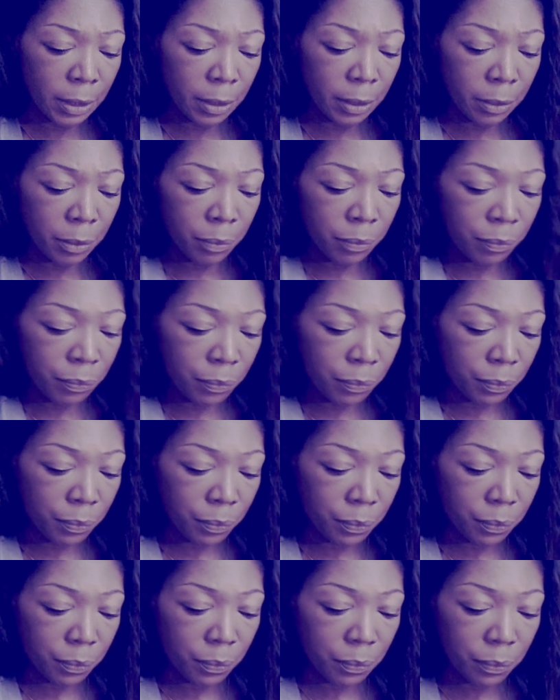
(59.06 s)

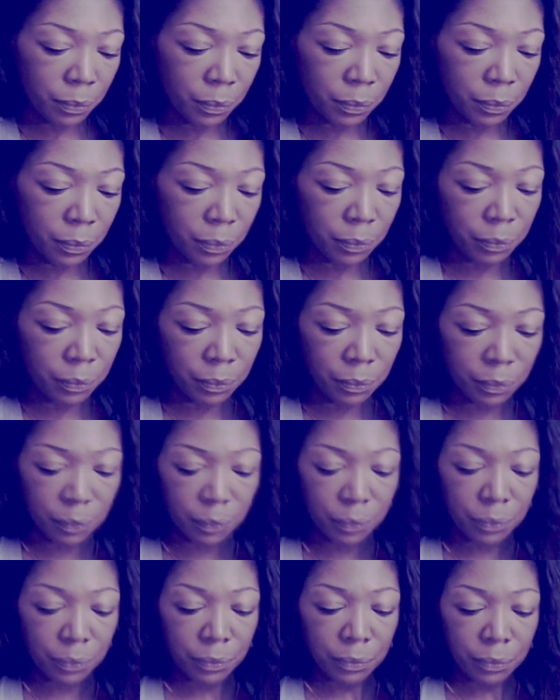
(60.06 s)

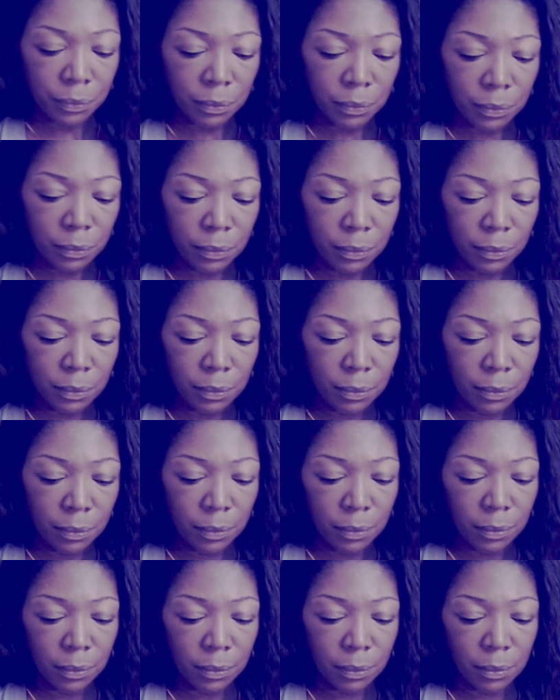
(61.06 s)

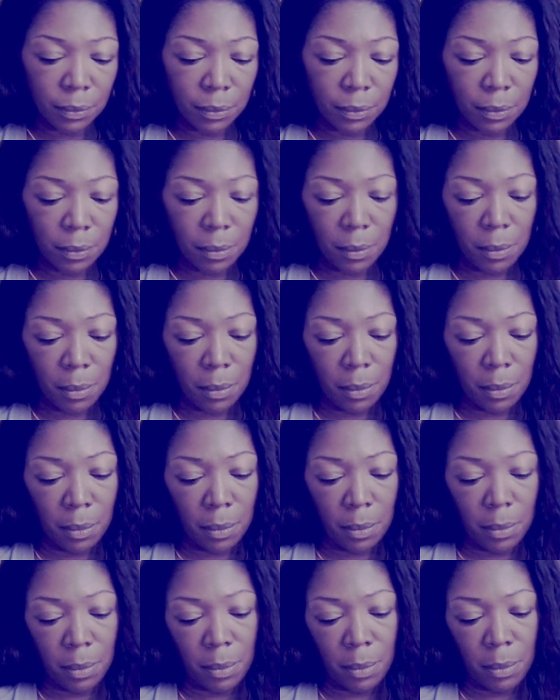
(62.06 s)

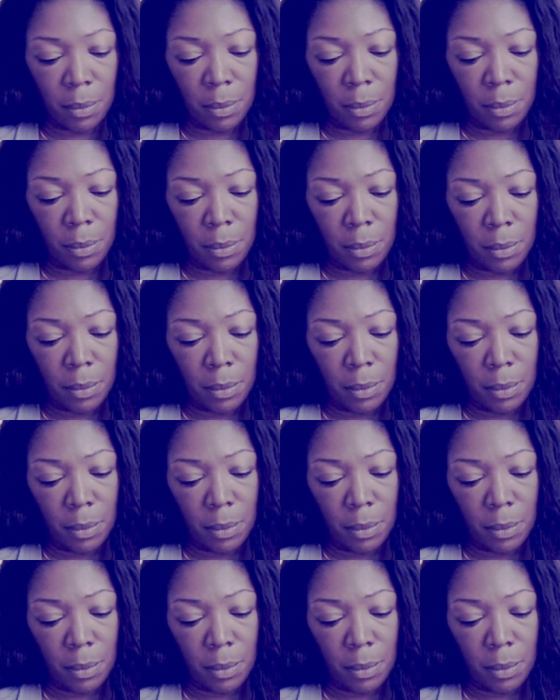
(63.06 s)
Nobody speaks.